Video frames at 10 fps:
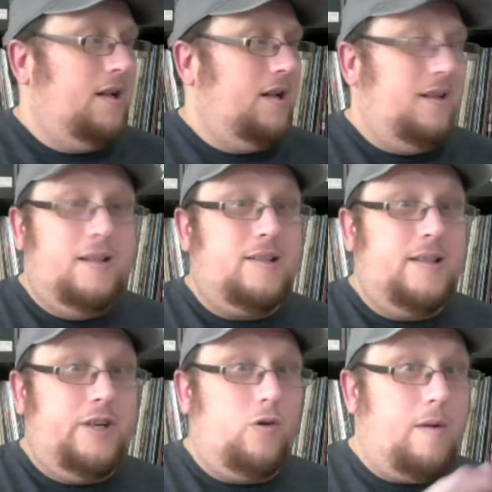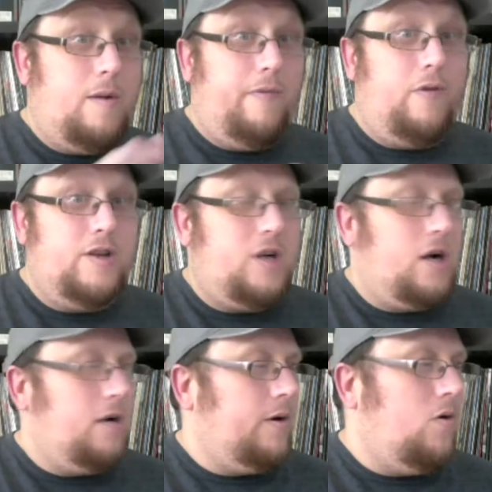listening to it right before I
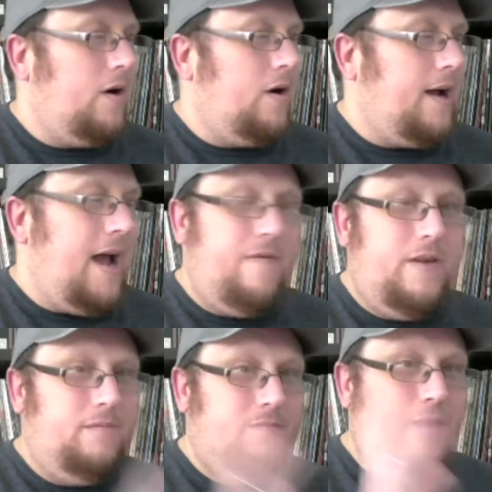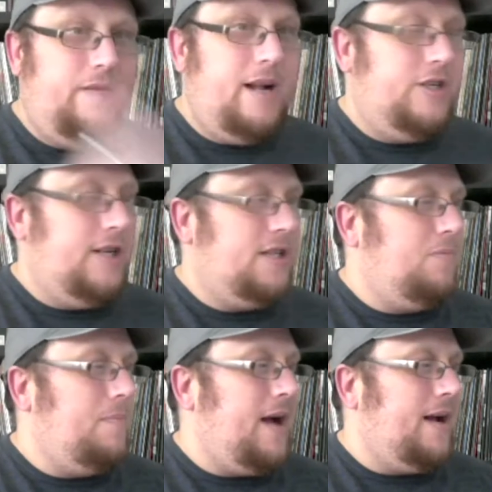started recording. I haven't even had a chance to
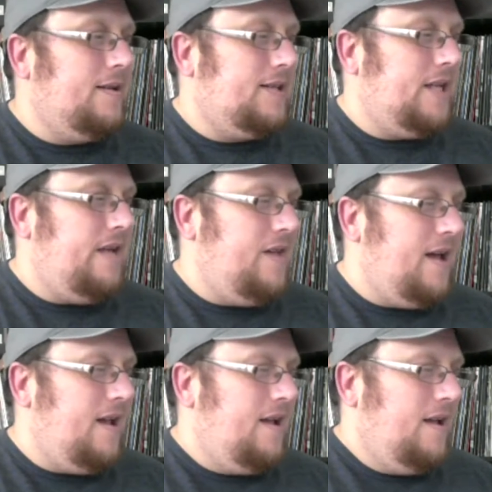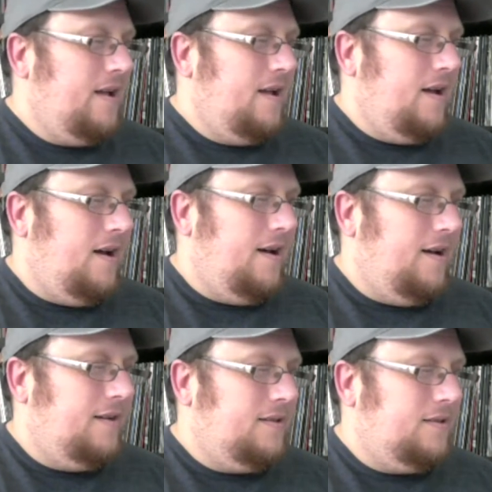put it back in the sleeve yet.
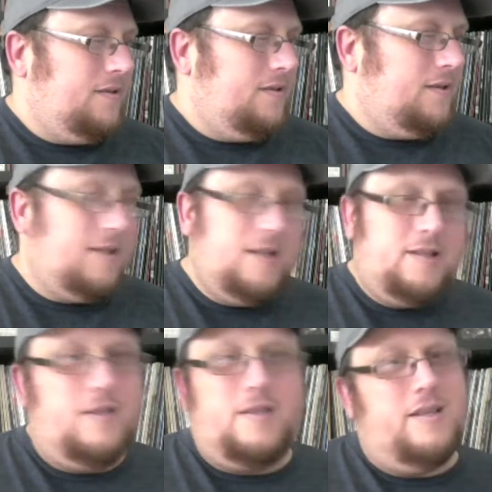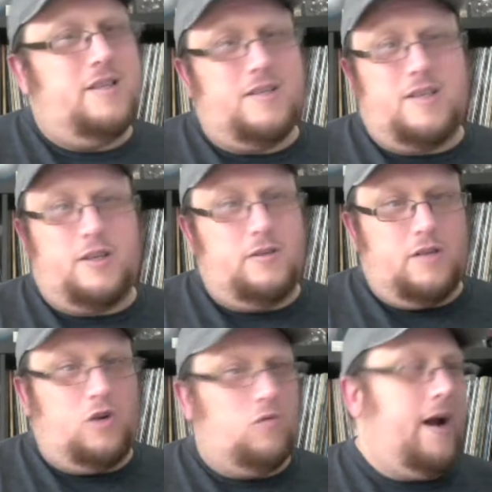Because this is it's just such
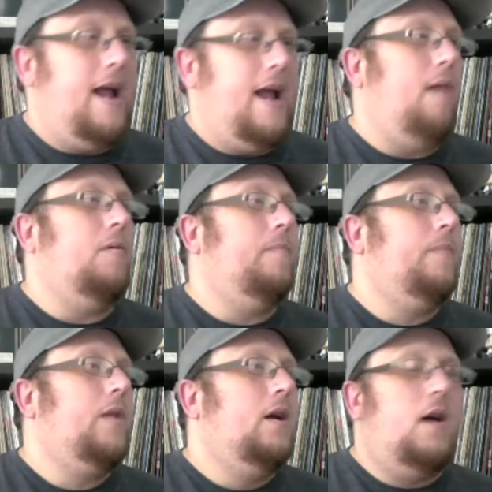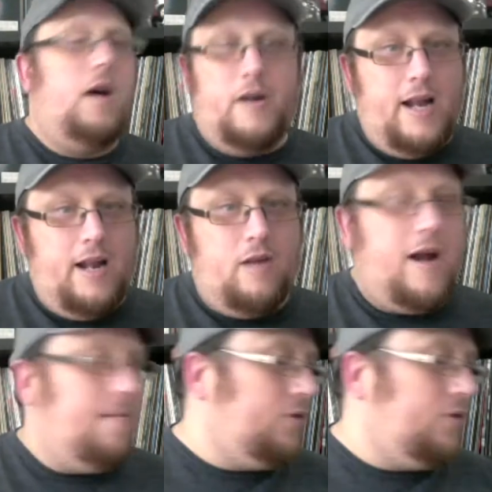a great album. 180
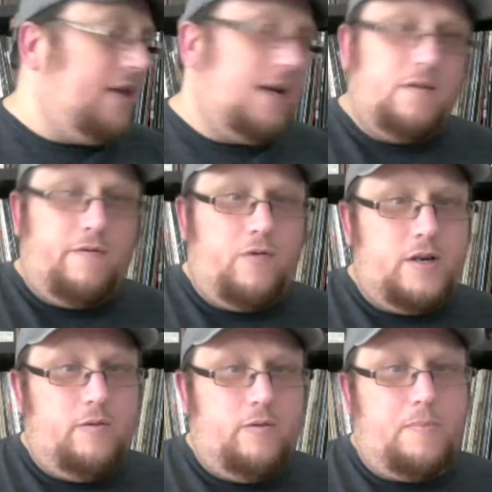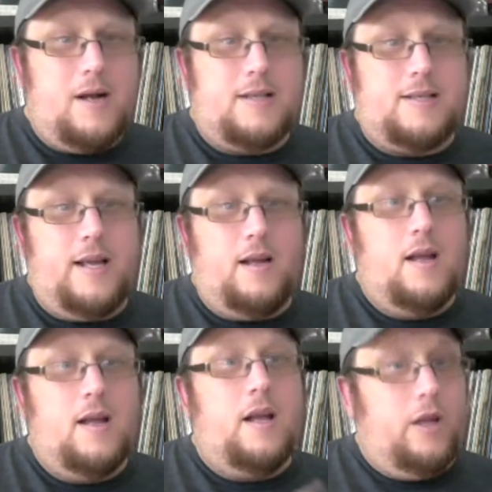gram, 2014 repressing,
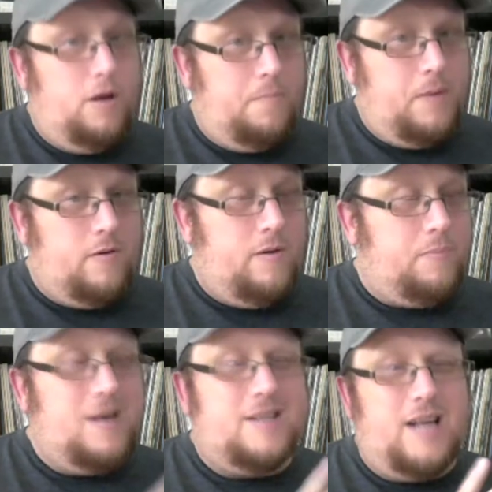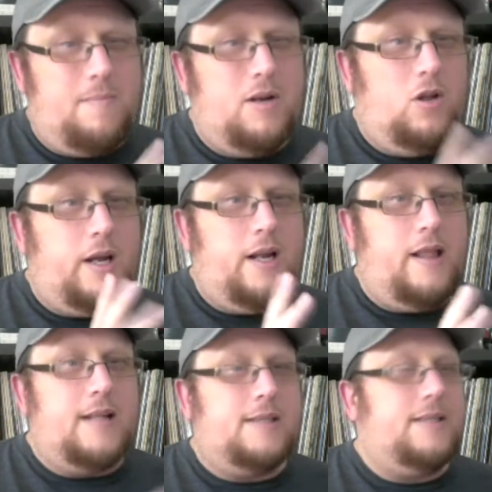European repressing. I'm going to look into
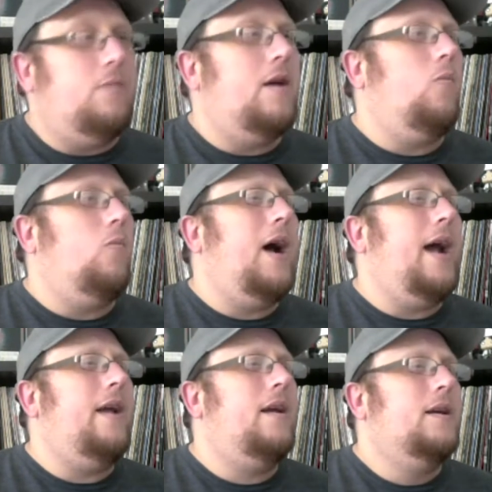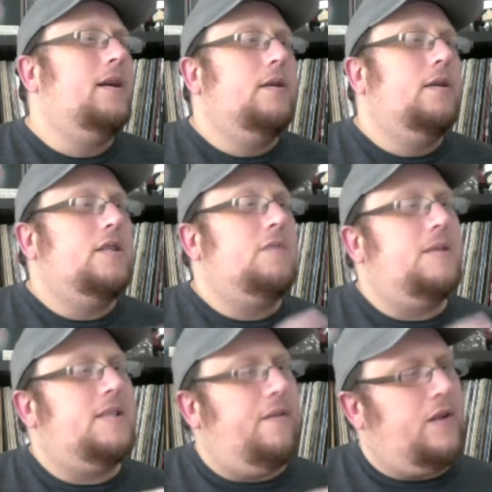that and see why
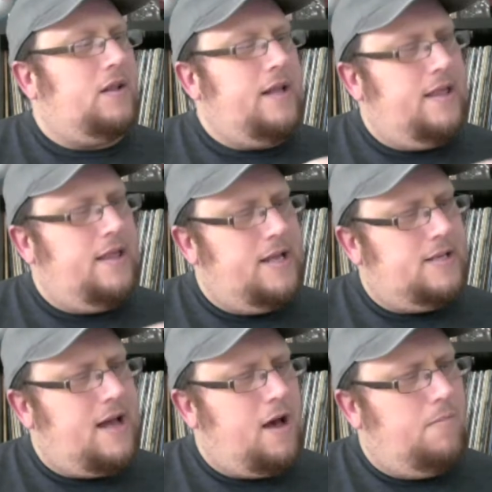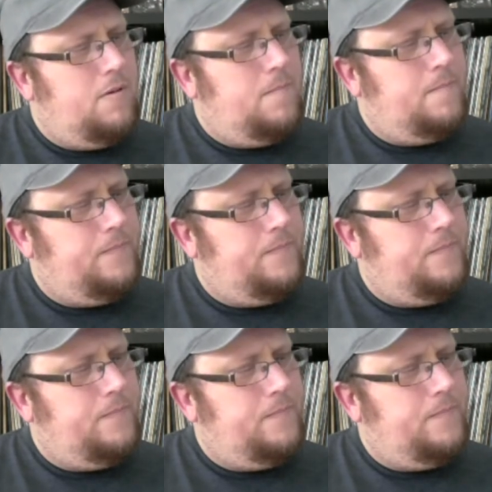specifically this album